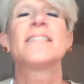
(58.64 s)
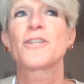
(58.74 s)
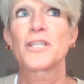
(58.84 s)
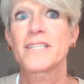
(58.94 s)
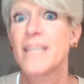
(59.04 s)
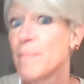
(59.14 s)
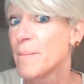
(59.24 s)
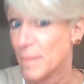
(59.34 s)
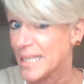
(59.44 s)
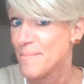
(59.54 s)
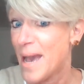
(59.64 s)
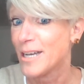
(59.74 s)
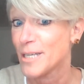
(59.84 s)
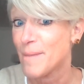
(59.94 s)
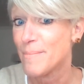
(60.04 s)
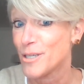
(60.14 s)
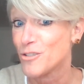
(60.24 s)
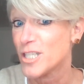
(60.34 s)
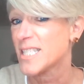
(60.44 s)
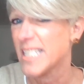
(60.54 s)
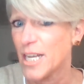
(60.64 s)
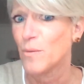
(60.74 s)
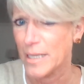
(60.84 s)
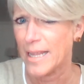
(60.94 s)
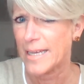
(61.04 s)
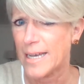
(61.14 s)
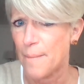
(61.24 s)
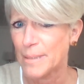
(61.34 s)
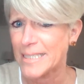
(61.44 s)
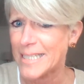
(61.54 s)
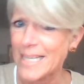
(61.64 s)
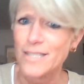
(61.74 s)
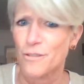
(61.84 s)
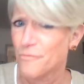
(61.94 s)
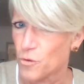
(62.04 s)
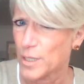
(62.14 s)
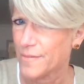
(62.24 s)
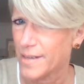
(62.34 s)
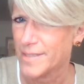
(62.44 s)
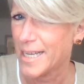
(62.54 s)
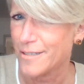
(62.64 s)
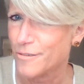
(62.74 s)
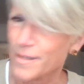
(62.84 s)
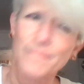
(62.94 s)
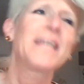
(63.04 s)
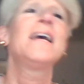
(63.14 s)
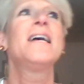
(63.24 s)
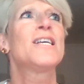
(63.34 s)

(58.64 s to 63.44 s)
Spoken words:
They're going to send me money back on my purchase, you know, in like a couple of days or 45 days or something.